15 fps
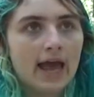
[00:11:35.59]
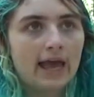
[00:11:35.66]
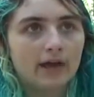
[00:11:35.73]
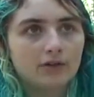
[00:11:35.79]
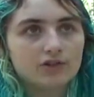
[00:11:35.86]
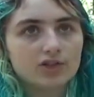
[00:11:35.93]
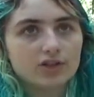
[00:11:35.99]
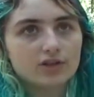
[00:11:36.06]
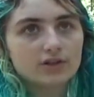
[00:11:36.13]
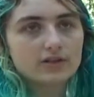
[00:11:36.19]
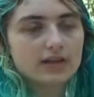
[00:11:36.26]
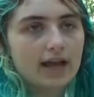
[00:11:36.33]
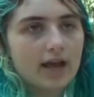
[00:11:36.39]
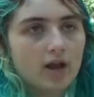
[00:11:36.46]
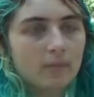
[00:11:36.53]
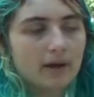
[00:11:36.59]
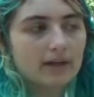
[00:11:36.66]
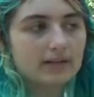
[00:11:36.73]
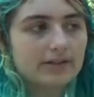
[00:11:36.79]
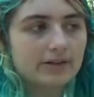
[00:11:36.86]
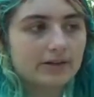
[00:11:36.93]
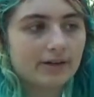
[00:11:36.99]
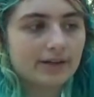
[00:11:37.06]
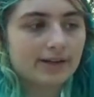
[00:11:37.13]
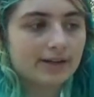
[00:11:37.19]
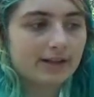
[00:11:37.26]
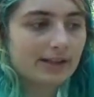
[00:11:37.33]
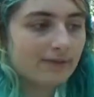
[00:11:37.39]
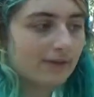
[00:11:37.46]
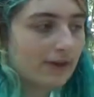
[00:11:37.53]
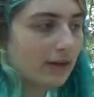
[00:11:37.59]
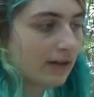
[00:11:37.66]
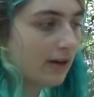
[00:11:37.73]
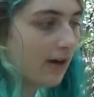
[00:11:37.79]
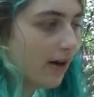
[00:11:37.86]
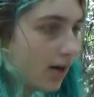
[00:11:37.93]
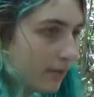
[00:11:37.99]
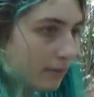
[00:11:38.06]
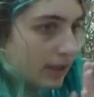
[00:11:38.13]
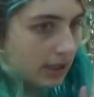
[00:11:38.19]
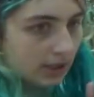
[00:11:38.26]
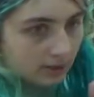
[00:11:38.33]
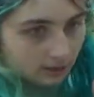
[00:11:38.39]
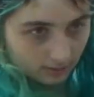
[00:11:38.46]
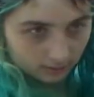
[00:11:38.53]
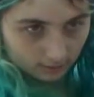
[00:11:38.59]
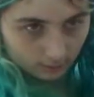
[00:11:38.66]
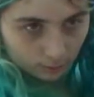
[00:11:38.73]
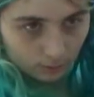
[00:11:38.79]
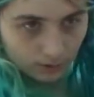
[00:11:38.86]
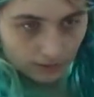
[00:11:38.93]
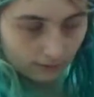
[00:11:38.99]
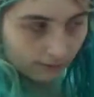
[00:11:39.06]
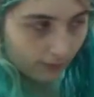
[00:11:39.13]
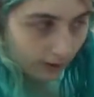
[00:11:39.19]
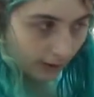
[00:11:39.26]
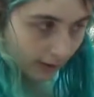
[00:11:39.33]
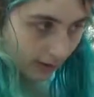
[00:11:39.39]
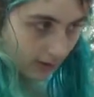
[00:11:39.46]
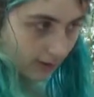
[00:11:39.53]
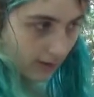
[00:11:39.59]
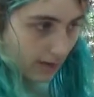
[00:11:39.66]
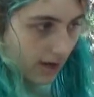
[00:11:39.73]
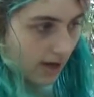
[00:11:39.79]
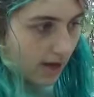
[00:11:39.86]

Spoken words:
algae or cyanobacteria living in harmony with a fungus.